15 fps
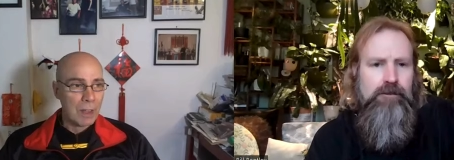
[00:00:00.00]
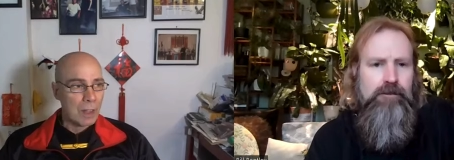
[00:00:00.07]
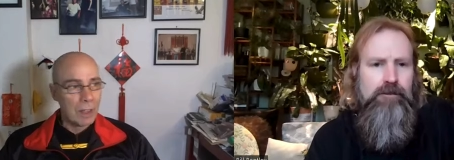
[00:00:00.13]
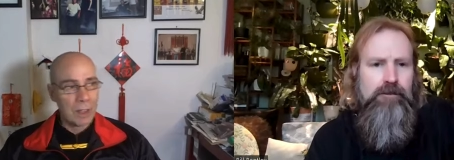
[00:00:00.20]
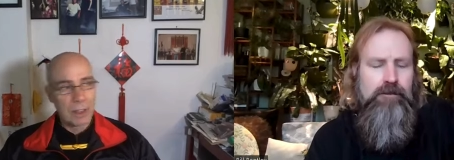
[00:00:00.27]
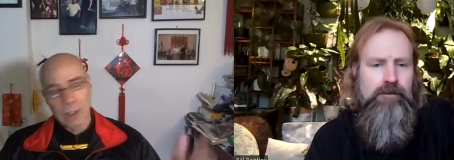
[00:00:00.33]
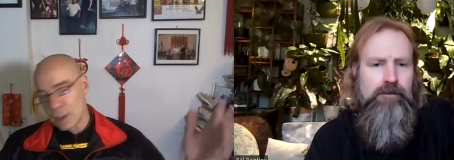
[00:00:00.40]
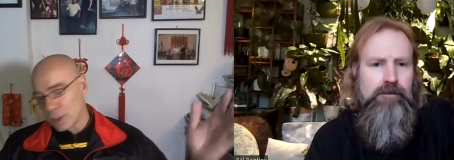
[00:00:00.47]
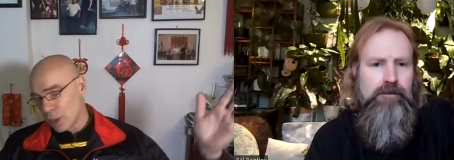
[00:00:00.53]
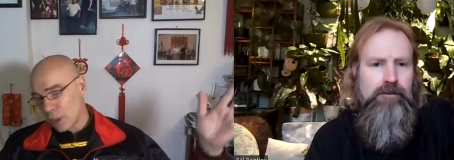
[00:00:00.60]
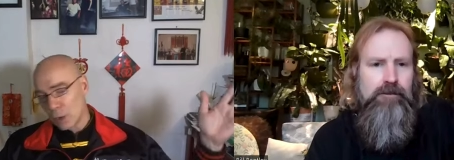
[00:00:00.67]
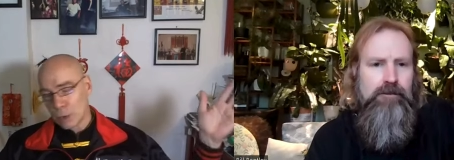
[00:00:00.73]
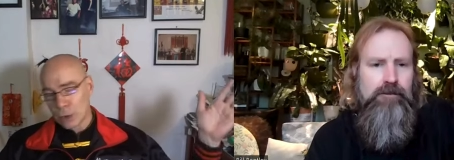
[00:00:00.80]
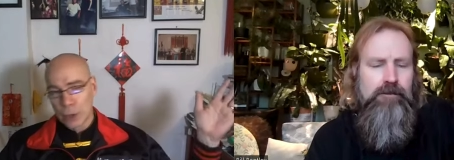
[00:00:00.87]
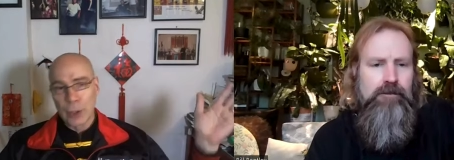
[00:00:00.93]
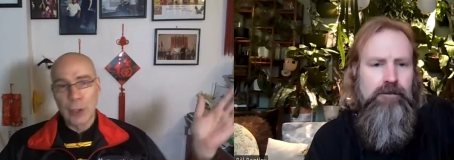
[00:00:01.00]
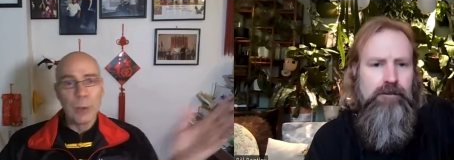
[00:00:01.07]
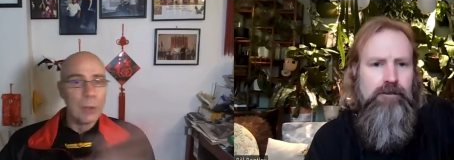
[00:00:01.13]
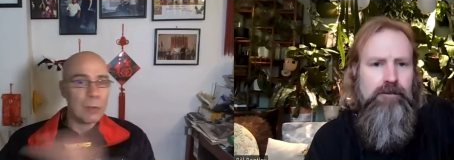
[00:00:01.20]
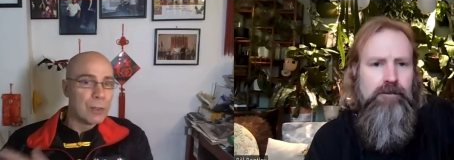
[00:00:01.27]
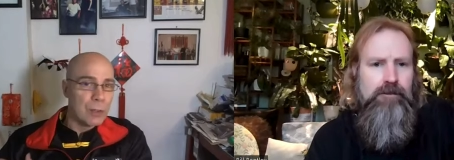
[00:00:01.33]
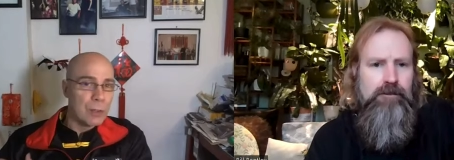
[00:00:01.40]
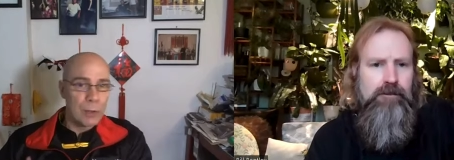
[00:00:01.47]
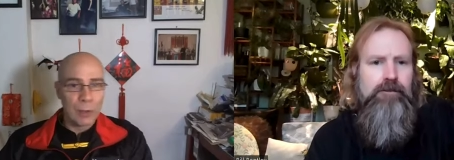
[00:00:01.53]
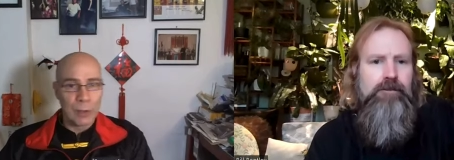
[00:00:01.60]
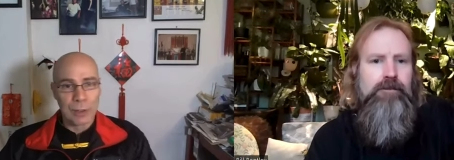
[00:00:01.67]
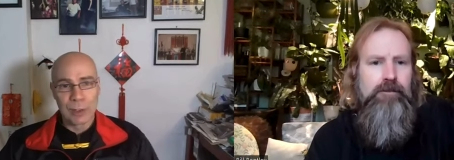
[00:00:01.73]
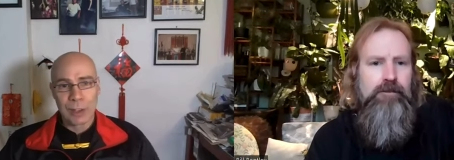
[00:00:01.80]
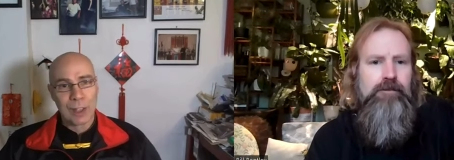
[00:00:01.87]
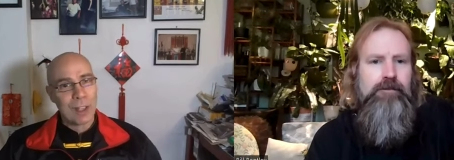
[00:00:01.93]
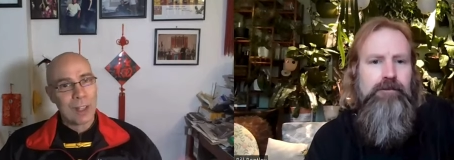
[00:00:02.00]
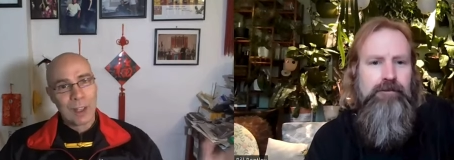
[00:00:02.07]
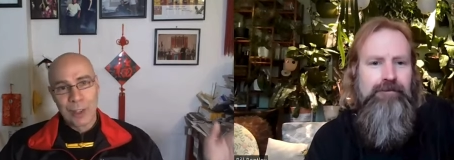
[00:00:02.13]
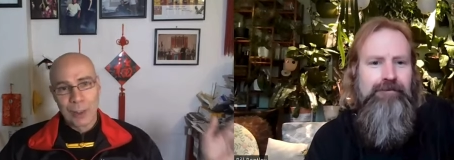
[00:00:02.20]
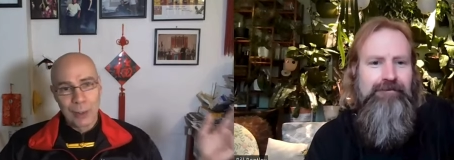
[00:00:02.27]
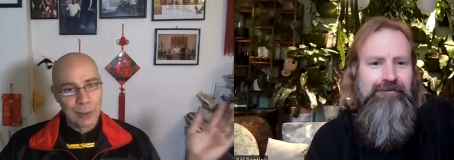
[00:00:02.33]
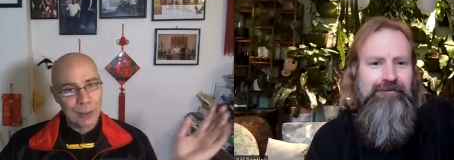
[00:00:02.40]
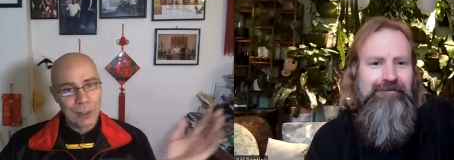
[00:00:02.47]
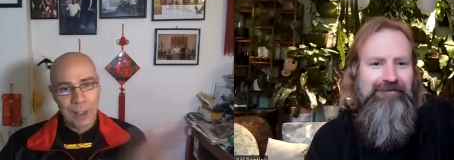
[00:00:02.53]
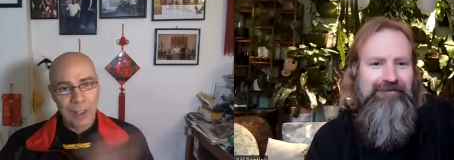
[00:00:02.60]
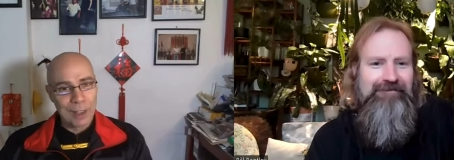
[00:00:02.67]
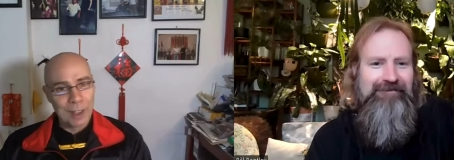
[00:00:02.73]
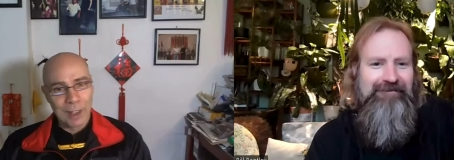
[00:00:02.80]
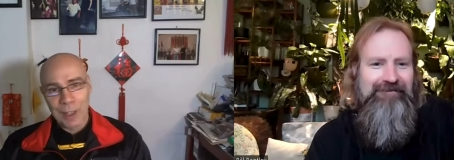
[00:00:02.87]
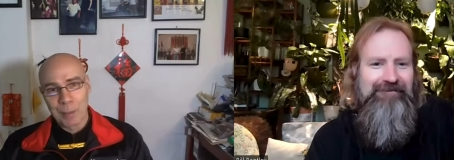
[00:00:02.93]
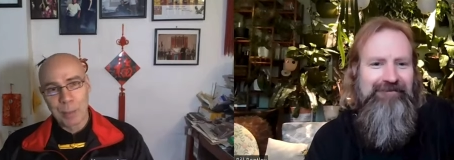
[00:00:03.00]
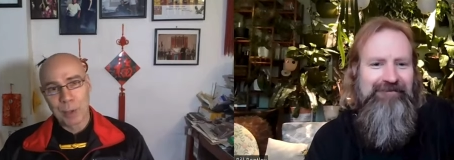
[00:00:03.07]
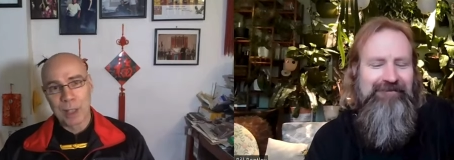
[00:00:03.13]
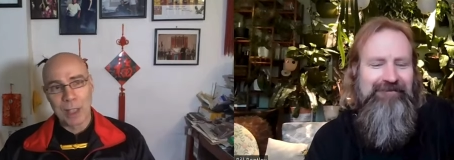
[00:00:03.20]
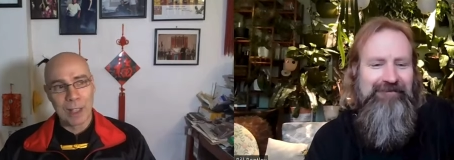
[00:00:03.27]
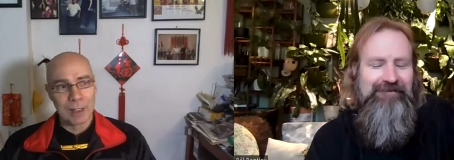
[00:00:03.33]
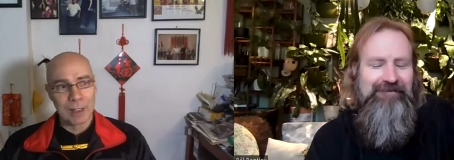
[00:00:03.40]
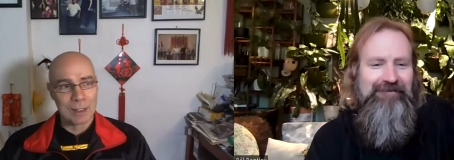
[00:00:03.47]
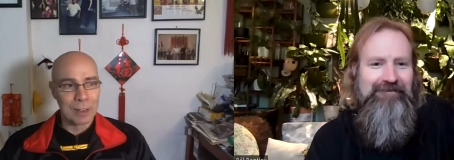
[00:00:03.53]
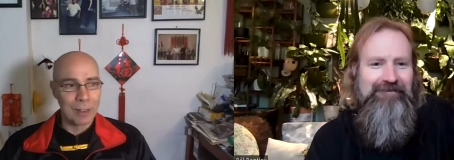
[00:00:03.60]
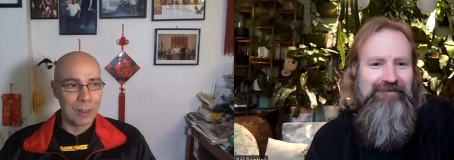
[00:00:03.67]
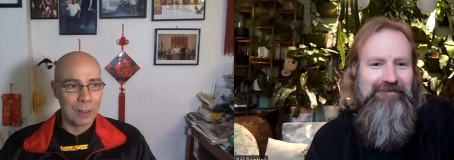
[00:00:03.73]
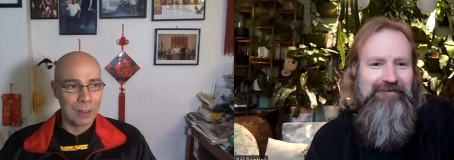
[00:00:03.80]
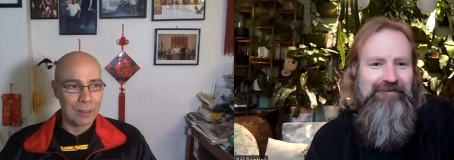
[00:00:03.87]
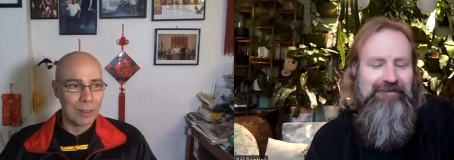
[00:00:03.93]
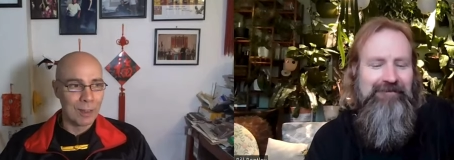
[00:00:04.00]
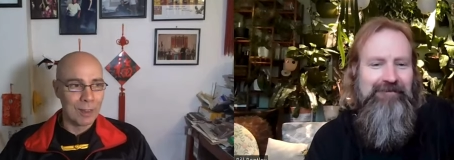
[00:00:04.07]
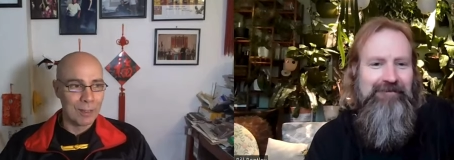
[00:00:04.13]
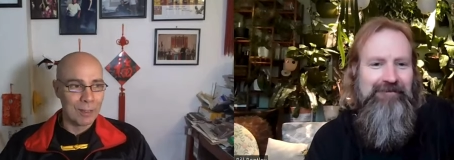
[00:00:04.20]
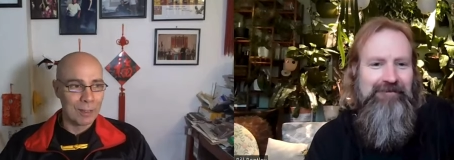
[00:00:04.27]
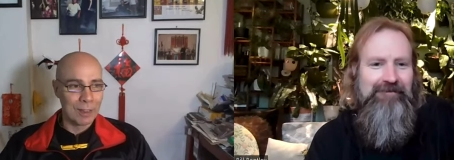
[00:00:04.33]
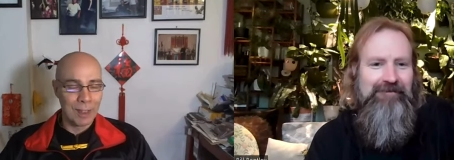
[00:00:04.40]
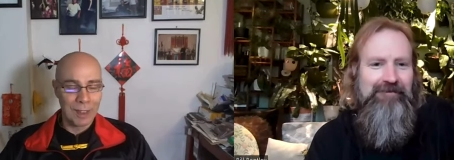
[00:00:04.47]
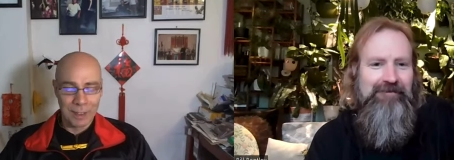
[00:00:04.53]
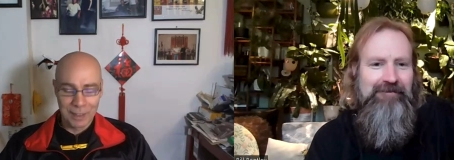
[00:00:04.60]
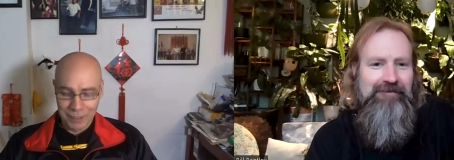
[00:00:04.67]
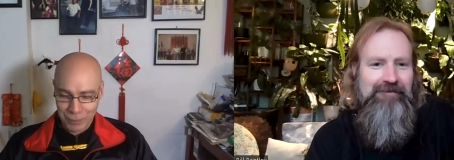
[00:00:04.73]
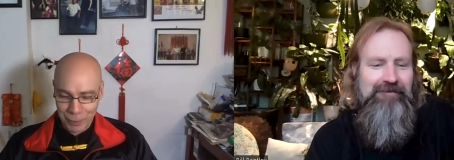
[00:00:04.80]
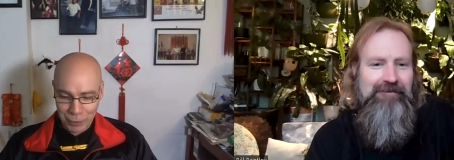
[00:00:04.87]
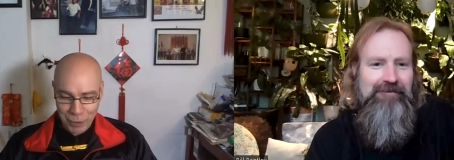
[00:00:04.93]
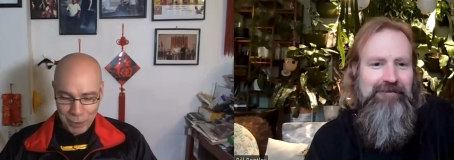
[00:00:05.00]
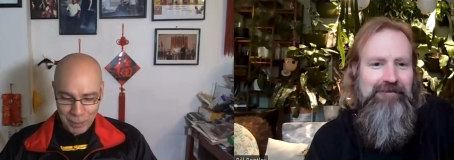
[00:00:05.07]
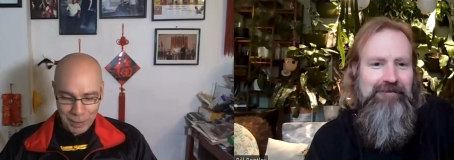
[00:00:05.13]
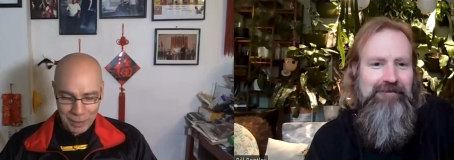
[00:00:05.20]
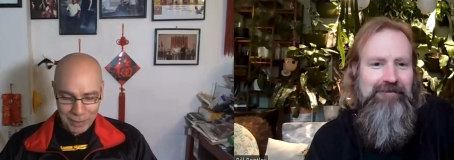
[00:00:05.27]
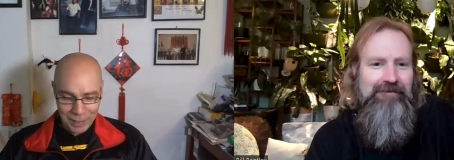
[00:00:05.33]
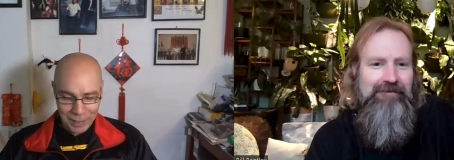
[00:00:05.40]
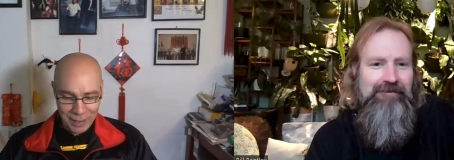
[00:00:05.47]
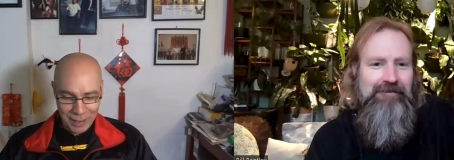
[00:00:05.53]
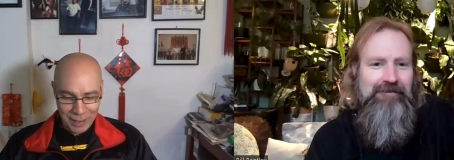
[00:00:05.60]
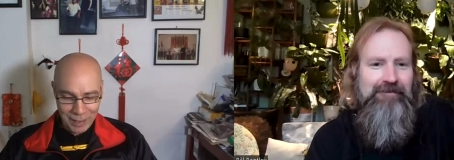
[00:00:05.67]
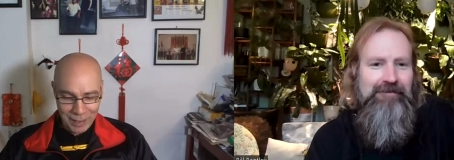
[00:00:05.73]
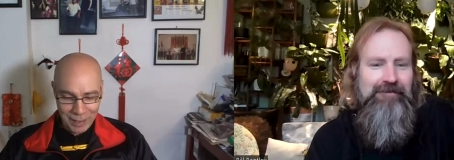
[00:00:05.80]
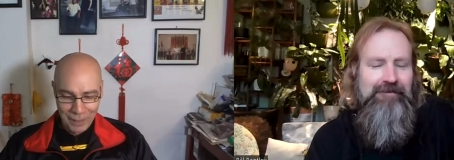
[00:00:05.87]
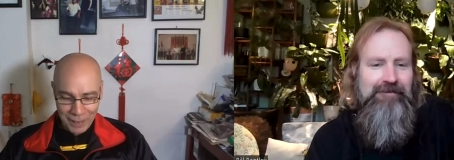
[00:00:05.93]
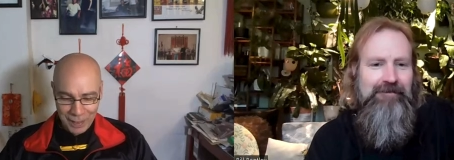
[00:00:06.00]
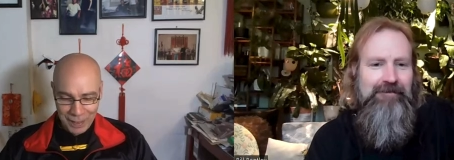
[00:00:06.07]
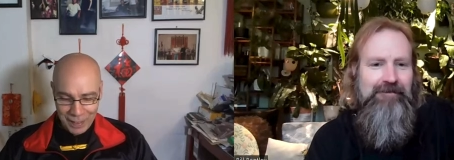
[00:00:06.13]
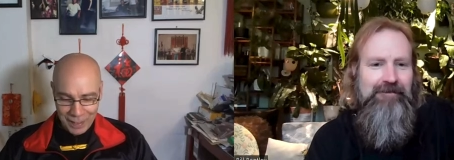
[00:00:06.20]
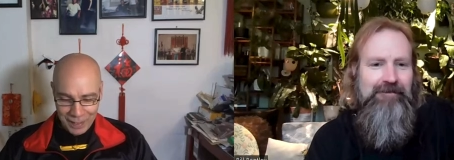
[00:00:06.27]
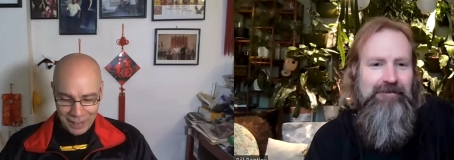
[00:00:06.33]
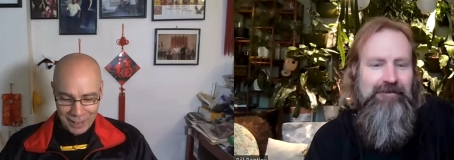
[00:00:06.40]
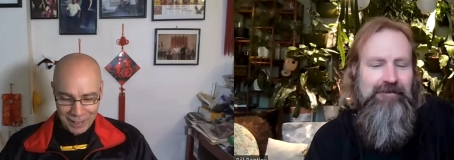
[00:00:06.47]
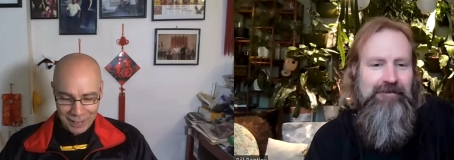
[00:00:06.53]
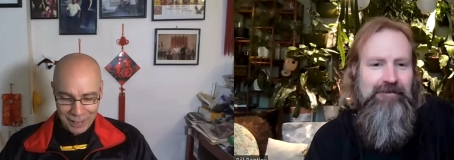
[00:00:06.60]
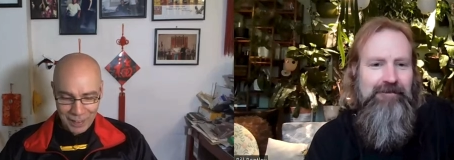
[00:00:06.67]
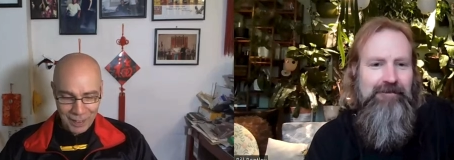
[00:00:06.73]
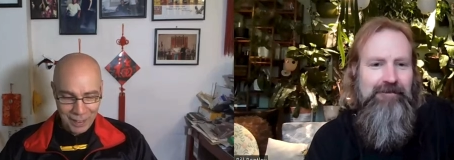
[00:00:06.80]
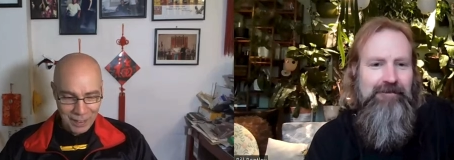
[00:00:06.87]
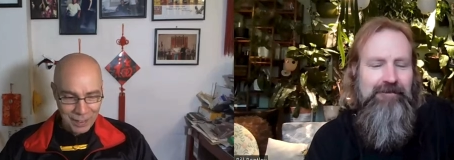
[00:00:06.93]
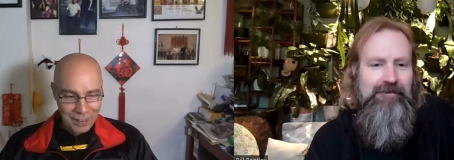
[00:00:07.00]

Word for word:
Speaker 1: there's a whole queue of students who yeah can they book in so uh, yeah for treatment um, and uh,